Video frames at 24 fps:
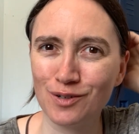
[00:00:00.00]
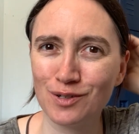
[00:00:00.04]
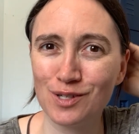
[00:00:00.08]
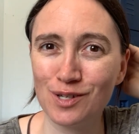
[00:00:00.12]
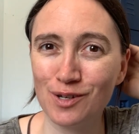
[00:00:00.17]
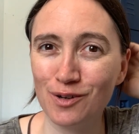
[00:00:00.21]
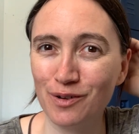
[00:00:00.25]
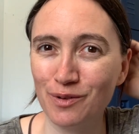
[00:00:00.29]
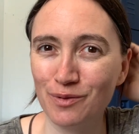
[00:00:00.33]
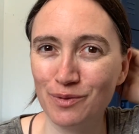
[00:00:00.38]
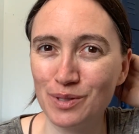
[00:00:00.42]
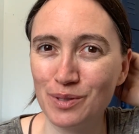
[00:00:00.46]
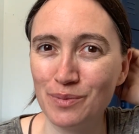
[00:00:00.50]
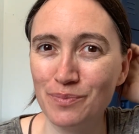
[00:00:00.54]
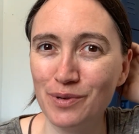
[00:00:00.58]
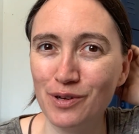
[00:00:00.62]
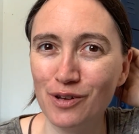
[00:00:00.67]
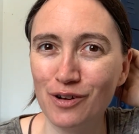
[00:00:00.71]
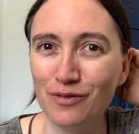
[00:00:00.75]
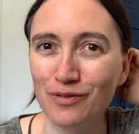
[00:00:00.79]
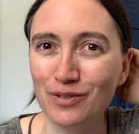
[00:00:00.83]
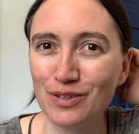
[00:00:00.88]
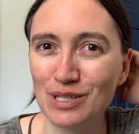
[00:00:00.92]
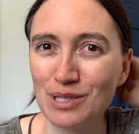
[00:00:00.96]
So it was a
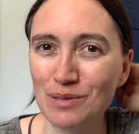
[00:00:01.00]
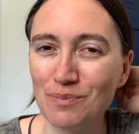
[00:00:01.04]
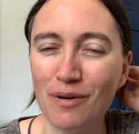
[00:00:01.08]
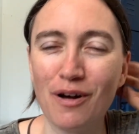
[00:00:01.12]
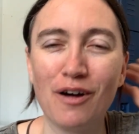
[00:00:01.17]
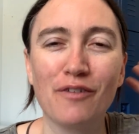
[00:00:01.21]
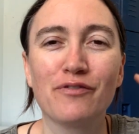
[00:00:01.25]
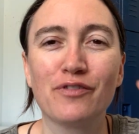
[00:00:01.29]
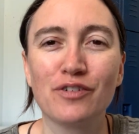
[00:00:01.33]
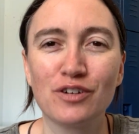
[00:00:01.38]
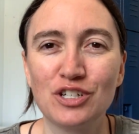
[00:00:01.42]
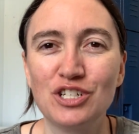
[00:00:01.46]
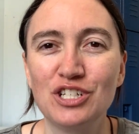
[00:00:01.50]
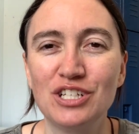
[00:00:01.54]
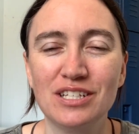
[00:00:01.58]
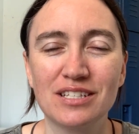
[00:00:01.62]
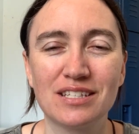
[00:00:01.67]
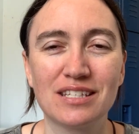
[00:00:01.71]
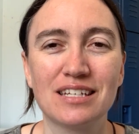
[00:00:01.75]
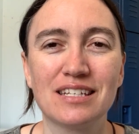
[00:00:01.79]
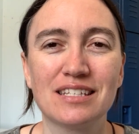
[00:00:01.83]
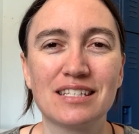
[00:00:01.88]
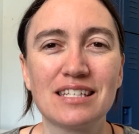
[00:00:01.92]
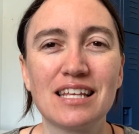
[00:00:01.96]
beautiful spot for
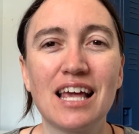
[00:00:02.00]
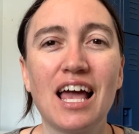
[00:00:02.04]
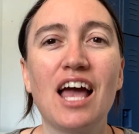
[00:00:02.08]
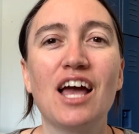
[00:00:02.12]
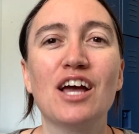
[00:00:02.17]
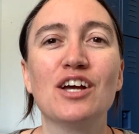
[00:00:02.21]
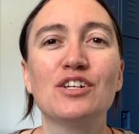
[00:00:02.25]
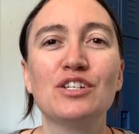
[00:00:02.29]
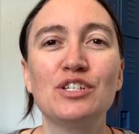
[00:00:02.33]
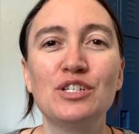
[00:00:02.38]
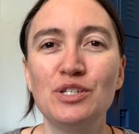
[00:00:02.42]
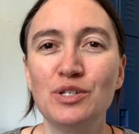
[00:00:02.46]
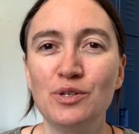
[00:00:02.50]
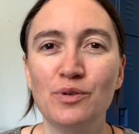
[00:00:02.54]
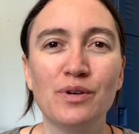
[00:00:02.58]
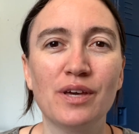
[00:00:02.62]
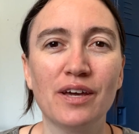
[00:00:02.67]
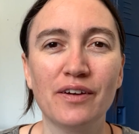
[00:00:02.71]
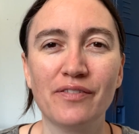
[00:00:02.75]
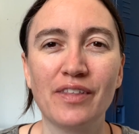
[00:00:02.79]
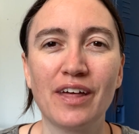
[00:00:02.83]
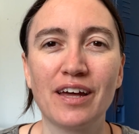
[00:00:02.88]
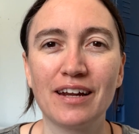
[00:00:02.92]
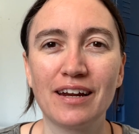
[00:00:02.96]
Jesus to
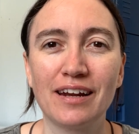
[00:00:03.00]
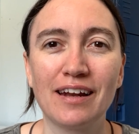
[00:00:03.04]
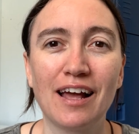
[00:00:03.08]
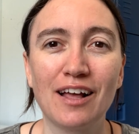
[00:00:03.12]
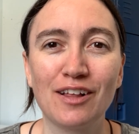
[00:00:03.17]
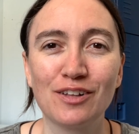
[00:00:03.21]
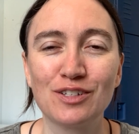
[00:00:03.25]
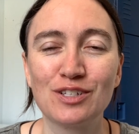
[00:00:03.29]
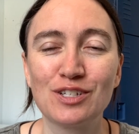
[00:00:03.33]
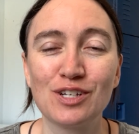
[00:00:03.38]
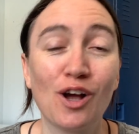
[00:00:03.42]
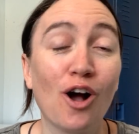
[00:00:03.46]
give that analogy.